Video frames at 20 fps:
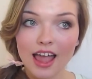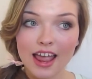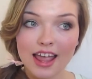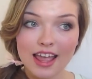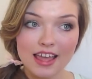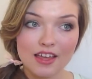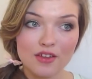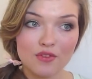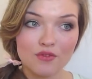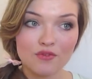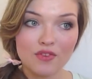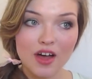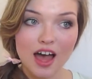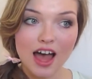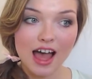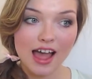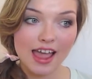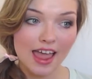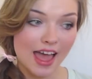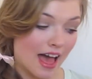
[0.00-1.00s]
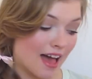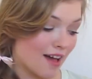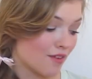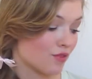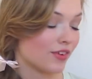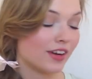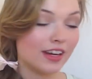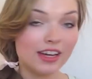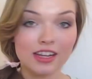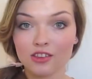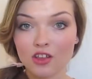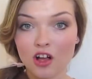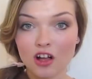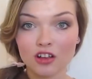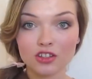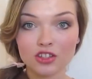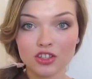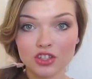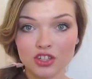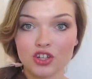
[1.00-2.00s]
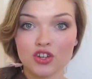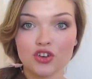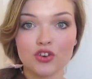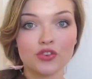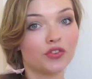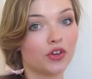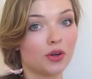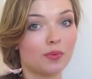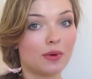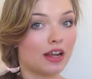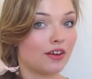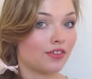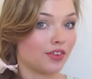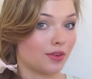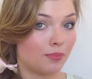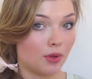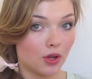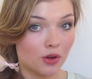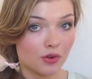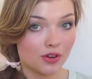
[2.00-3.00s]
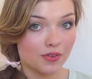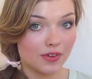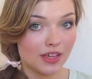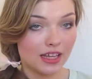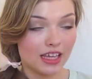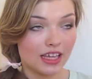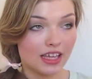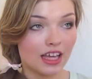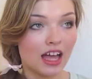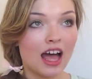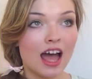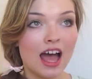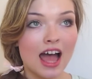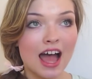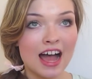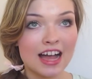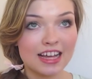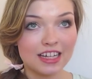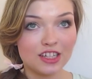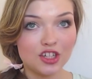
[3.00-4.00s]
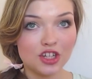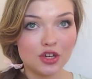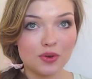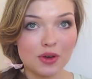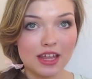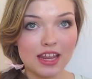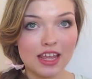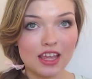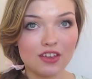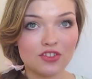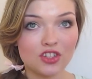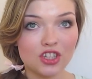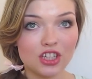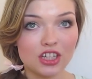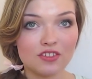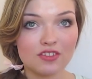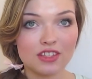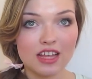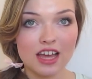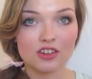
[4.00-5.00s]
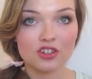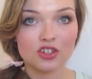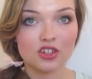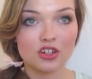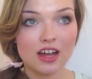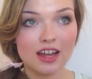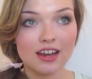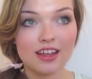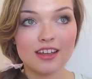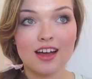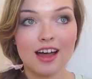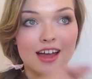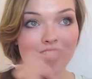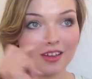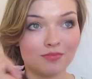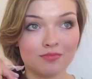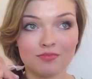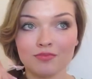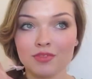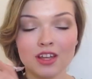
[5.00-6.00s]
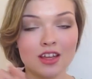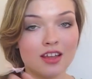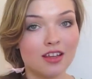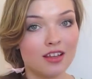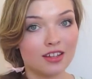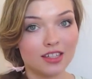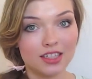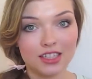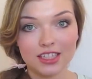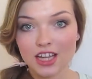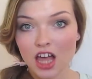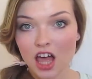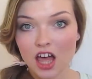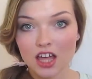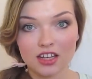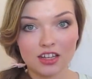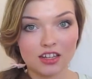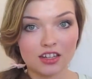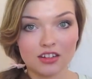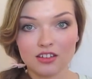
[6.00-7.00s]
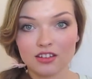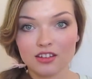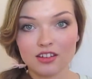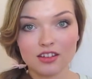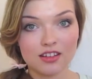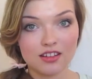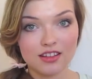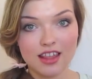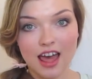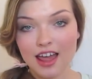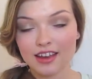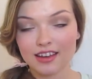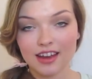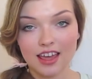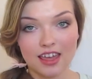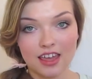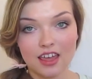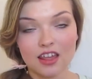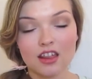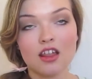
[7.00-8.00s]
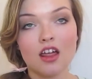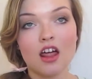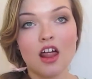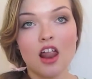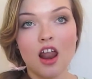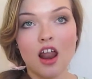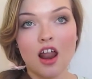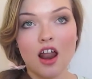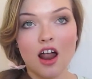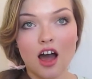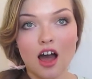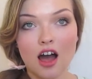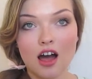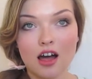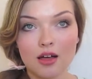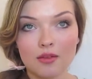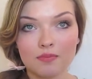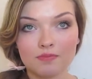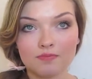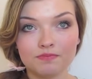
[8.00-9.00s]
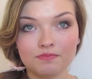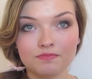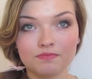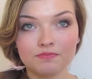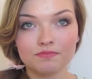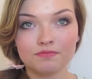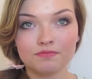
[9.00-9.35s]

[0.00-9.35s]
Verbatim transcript: If I have reading logs due for whatever book we're reading, I do it. If she gives extra credit, I'm done that night. Um,